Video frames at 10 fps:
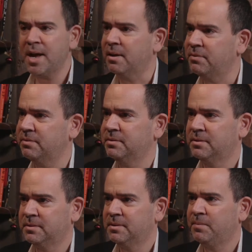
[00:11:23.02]
Ralph,
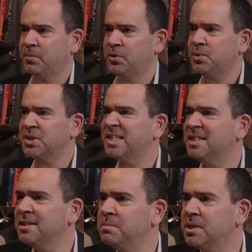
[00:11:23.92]
you're a
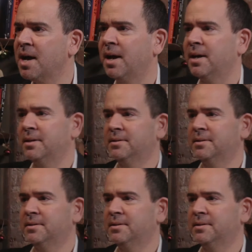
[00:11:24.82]
systems guy.